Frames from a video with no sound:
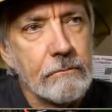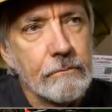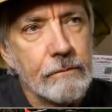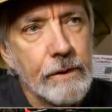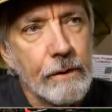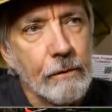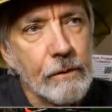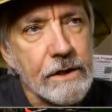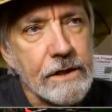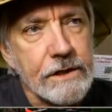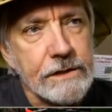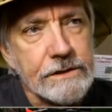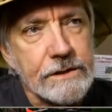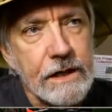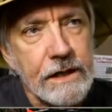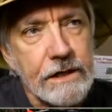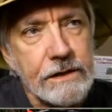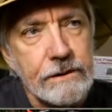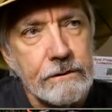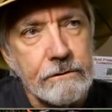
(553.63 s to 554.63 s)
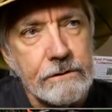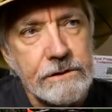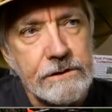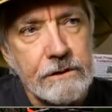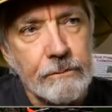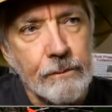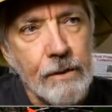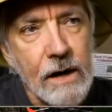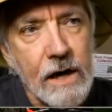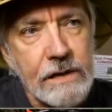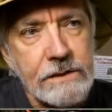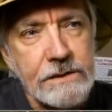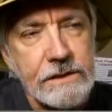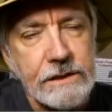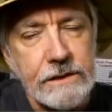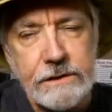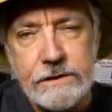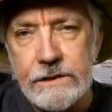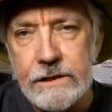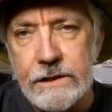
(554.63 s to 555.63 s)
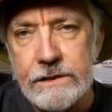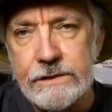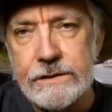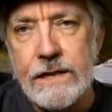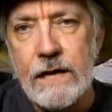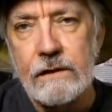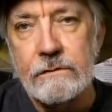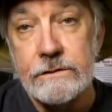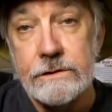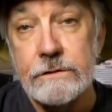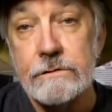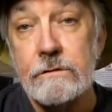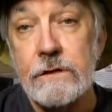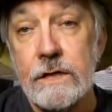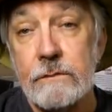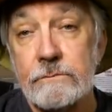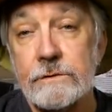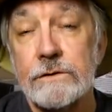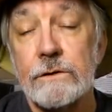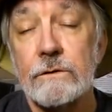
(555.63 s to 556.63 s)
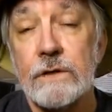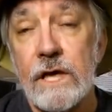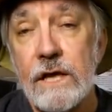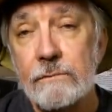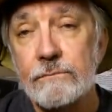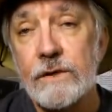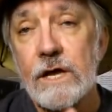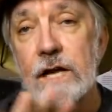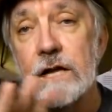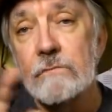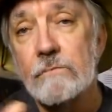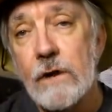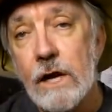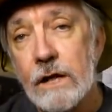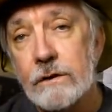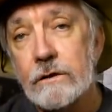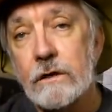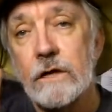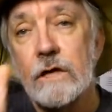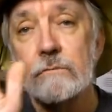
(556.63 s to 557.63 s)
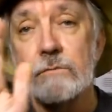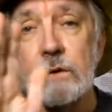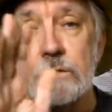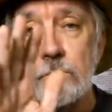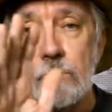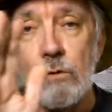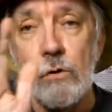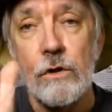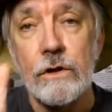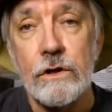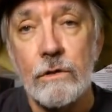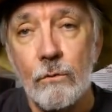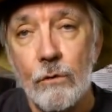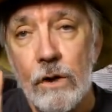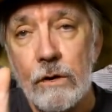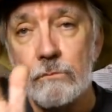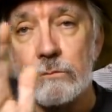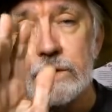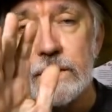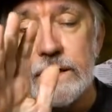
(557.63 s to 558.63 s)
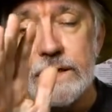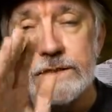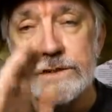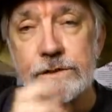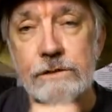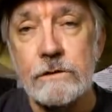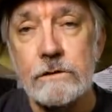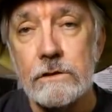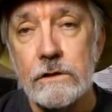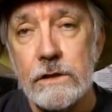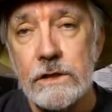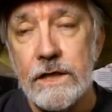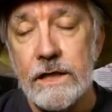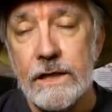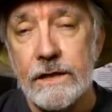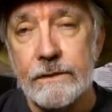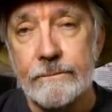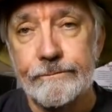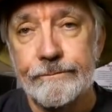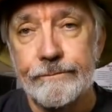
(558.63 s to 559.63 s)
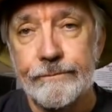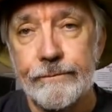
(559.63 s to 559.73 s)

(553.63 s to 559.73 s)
But what it's going to do is deposit it just downstream. So keep that in mind. There can be more than one place you're looking.